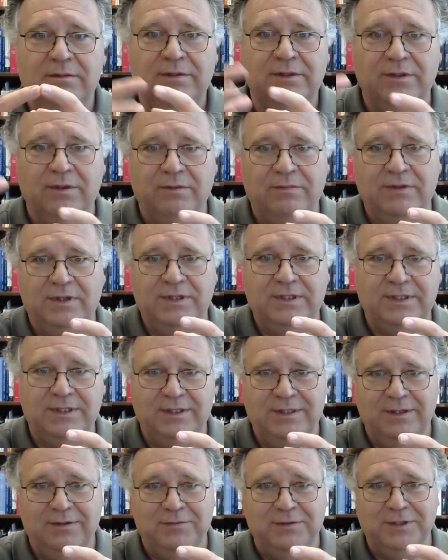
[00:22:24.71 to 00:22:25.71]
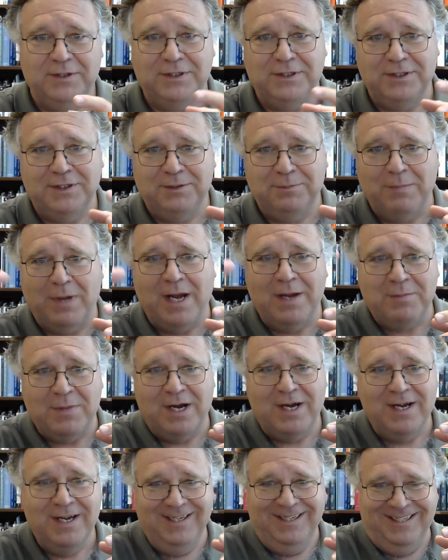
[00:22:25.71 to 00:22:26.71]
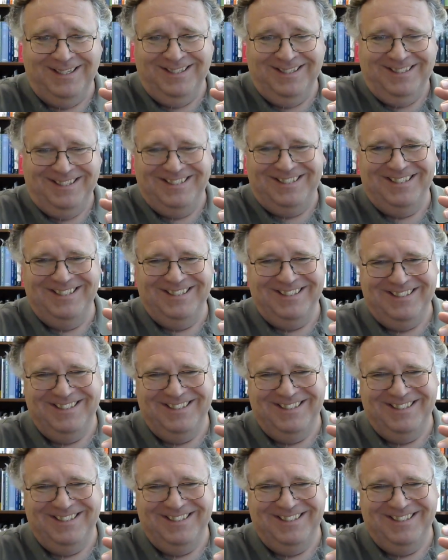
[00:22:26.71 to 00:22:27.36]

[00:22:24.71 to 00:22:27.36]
So if this is my mind,